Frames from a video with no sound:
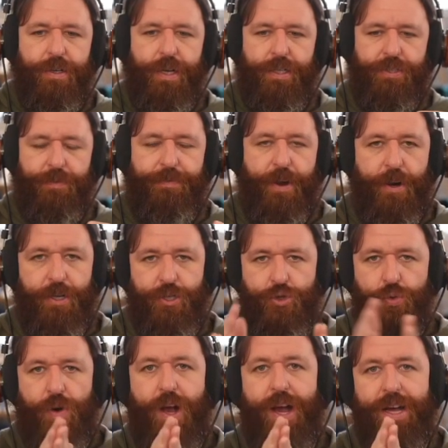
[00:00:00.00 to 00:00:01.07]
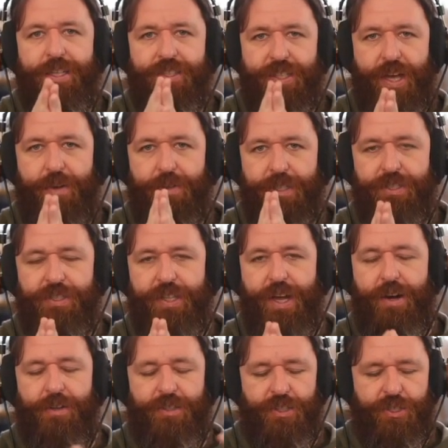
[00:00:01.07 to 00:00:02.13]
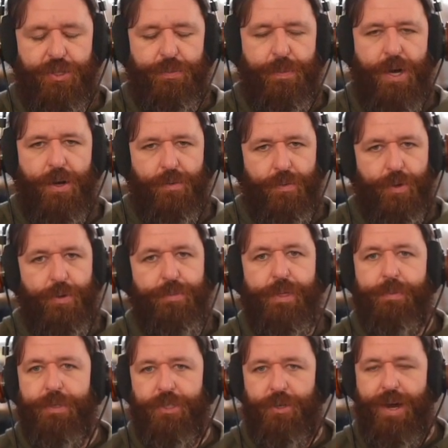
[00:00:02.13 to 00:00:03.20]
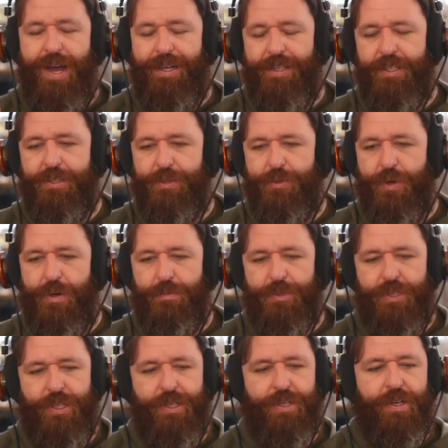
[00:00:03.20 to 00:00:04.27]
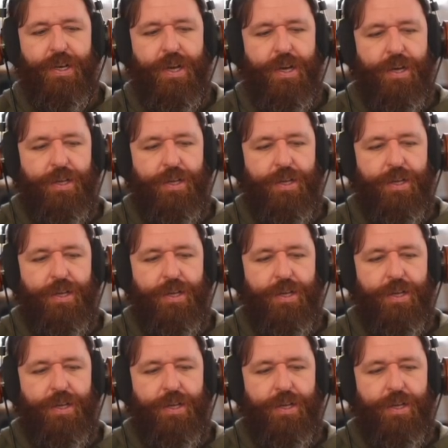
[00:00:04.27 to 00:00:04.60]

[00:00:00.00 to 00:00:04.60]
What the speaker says: it's a very dry sounding snare. It's a small room that we track these drums in.